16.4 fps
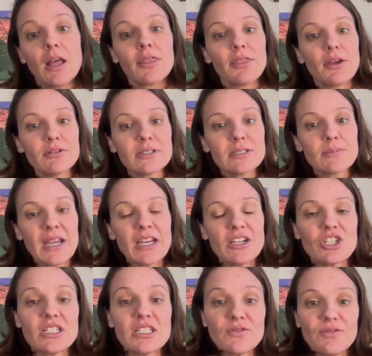Those
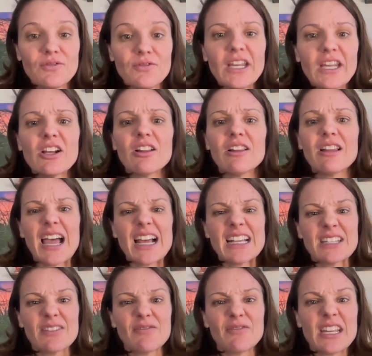patients feel
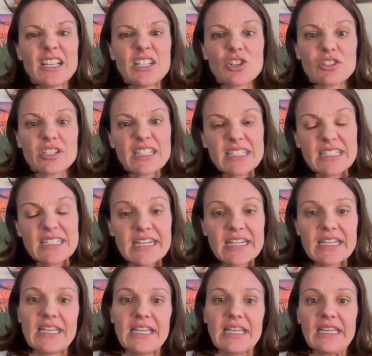as if things are
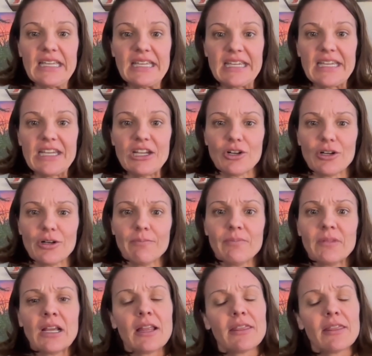sticking here.
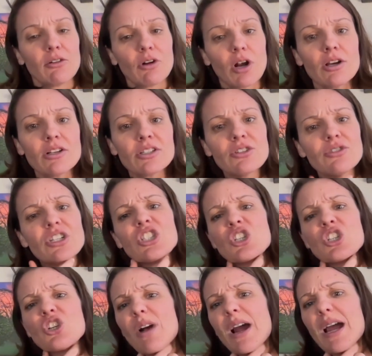They're also
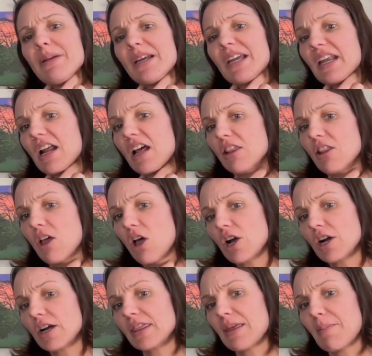describing it
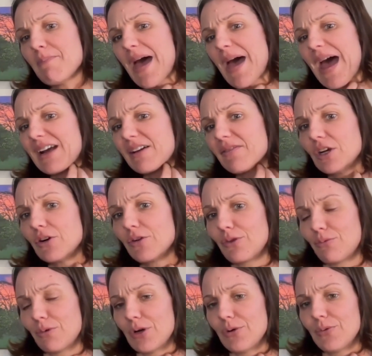along the back of their
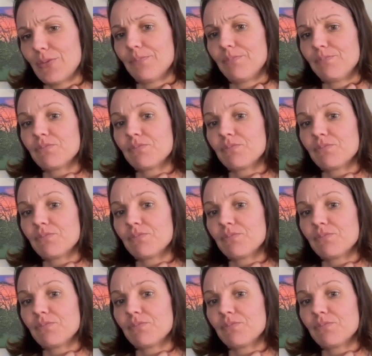throat.